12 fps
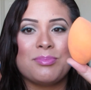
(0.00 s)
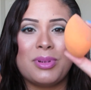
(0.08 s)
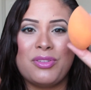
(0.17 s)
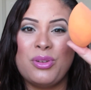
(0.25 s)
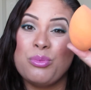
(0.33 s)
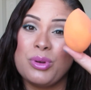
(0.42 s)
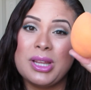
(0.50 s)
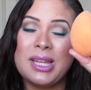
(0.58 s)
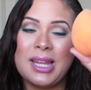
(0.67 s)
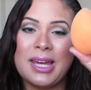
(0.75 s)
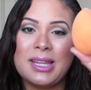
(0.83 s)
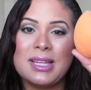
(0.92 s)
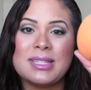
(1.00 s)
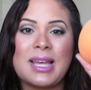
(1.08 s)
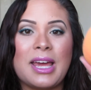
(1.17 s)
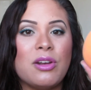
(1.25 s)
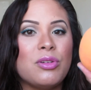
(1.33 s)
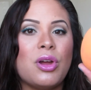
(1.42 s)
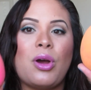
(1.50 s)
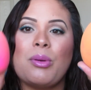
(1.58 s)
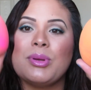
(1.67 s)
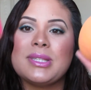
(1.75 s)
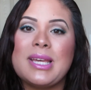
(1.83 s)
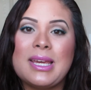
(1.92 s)
but if you really like this, I don't know, I
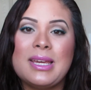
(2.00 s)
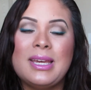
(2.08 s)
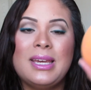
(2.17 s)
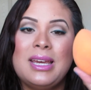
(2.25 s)
would say